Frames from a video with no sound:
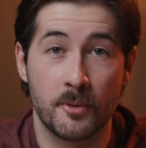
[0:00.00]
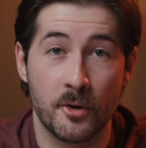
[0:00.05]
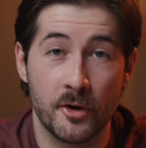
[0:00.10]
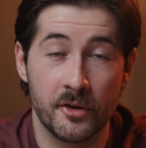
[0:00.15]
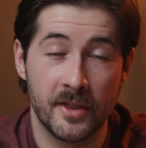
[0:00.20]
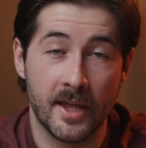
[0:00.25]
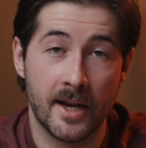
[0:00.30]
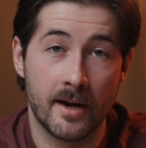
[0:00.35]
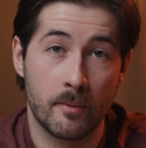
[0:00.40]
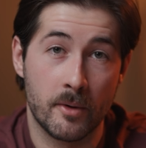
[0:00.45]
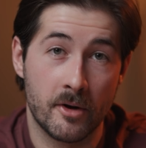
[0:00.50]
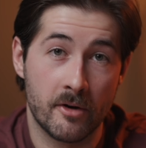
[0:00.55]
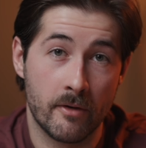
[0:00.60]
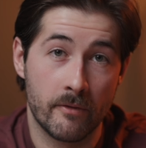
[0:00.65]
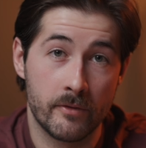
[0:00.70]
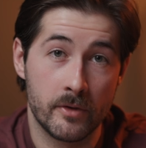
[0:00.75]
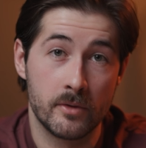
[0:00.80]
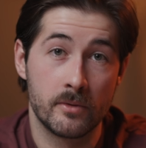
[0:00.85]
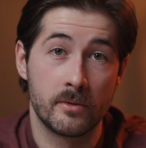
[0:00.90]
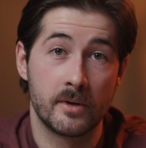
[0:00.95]
point that I want to
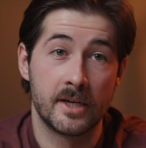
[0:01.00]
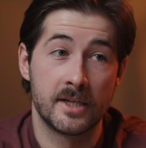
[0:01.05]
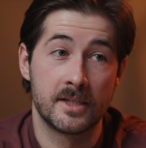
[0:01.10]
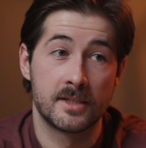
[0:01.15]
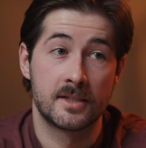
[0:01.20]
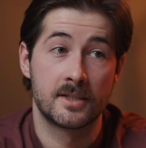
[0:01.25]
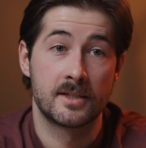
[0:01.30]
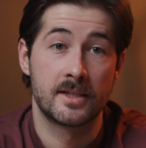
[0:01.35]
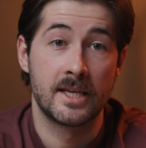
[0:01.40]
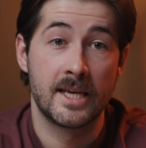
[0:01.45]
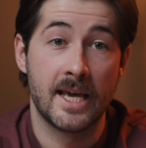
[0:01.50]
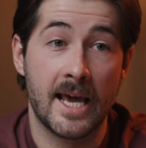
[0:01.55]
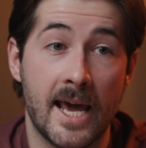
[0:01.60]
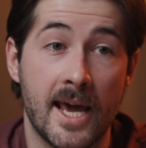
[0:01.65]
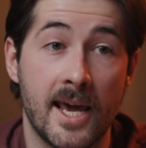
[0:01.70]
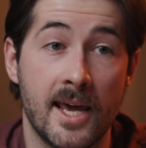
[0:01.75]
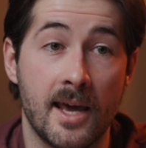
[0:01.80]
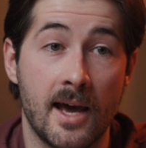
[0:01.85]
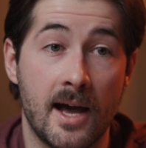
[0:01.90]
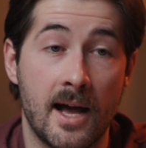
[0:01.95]
review is the
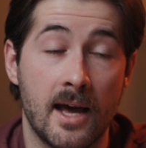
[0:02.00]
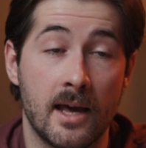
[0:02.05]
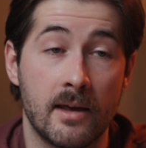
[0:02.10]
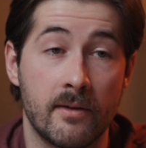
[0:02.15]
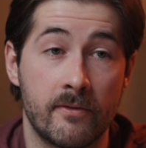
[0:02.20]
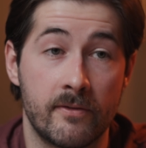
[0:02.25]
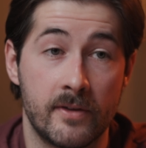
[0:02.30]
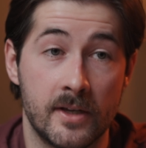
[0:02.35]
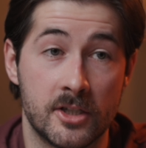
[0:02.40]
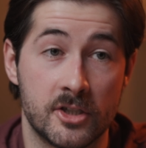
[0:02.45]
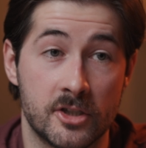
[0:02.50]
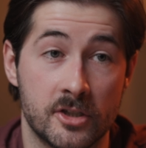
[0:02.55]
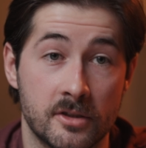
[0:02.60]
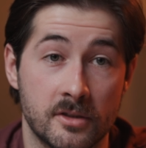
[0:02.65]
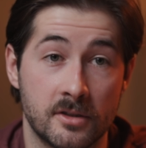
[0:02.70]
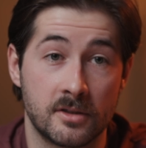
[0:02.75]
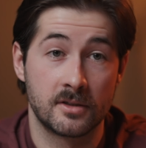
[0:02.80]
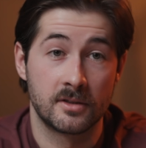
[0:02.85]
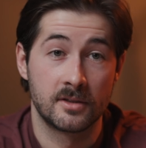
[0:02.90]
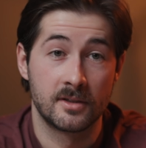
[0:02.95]
AI
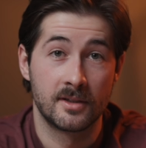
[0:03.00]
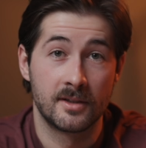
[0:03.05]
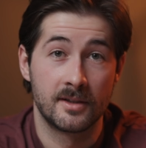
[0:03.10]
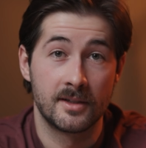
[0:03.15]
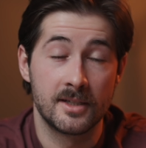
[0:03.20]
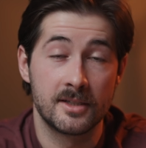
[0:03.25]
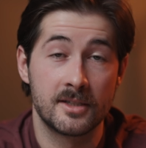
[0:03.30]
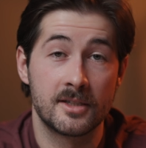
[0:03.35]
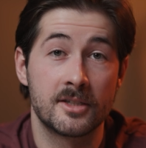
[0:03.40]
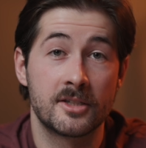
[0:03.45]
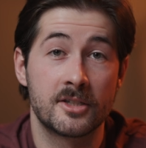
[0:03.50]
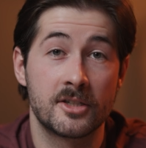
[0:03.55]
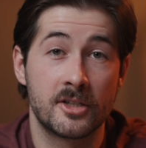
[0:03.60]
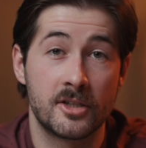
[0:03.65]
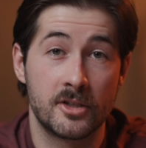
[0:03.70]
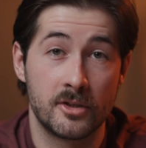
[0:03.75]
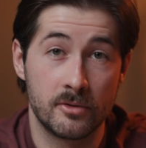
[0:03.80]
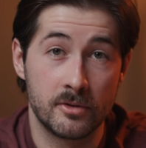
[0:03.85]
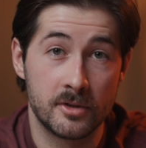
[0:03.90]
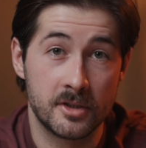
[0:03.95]
features. This is
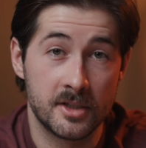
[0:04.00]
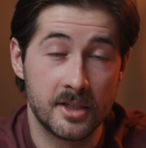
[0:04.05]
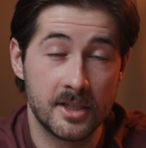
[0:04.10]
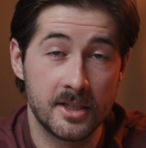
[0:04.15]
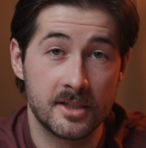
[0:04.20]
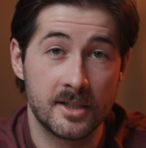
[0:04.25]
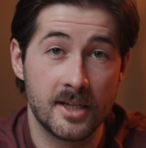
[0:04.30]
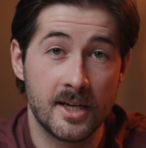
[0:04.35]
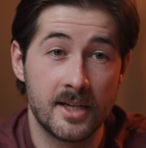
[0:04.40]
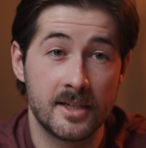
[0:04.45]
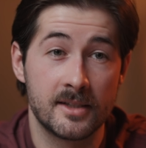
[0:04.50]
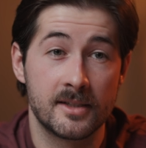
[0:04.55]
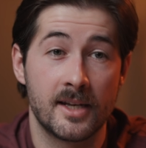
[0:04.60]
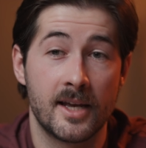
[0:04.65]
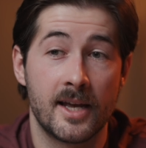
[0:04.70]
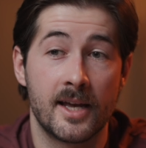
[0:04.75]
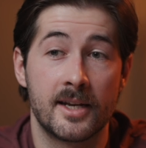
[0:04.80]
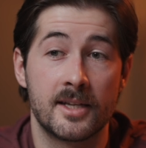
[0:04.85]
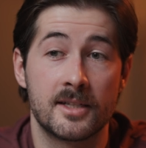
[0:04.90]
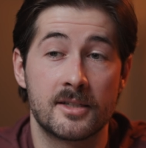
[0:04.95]
huge these days,
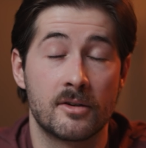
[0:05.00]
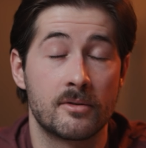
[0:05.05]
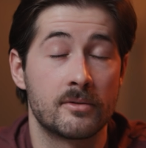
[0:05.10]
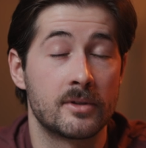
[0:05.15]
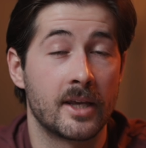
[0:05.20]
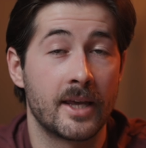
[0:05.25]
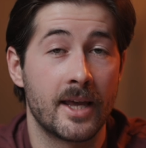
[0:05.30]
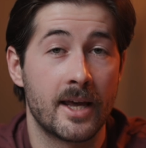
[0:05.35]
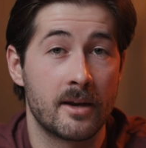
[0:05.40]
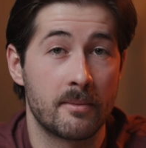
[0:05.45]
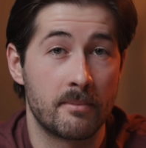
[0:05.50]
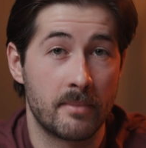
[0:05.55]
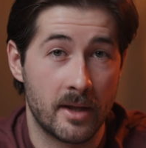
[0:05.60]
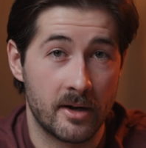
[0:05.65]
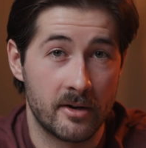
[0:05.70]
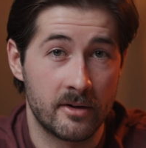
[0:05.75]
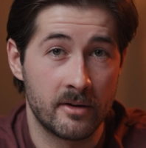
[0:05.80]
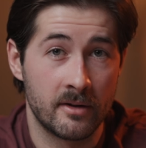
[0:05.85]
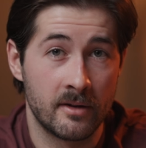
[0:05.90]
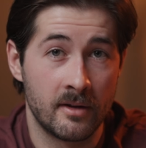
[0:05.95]
and it's only getting
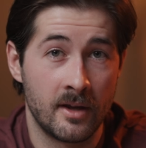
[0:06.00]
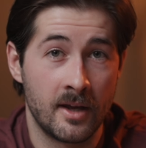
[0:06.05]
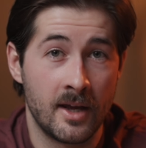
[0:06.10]
better.